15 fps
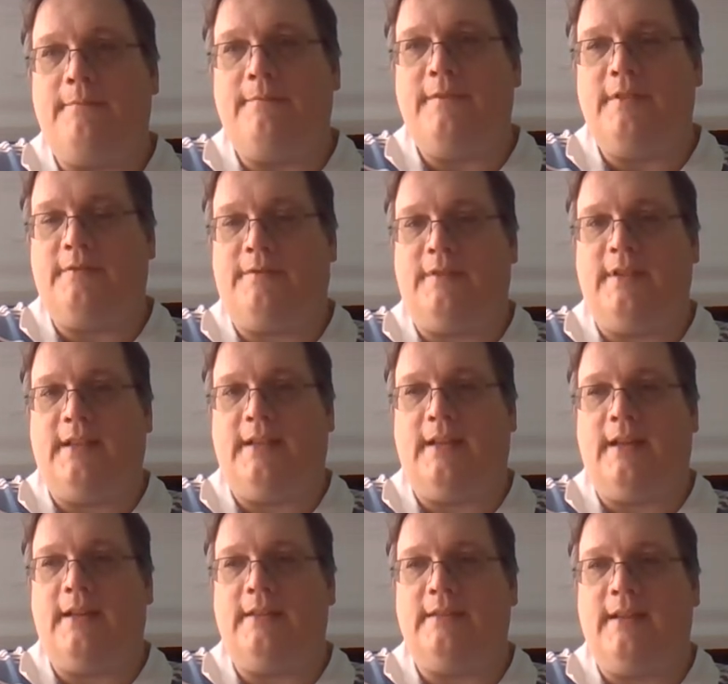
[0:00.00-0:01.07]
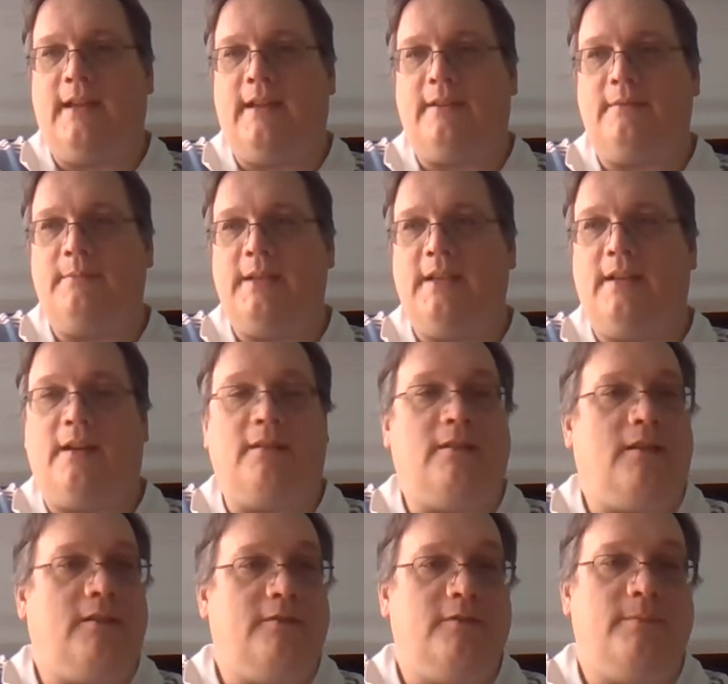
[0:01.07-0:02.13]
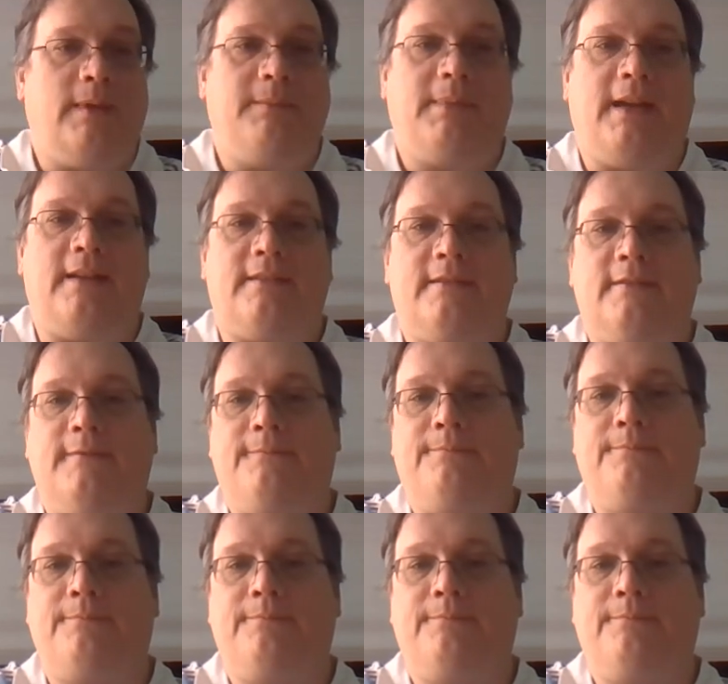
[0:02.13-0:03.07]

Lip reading: feel free to contact me. I'll do my best.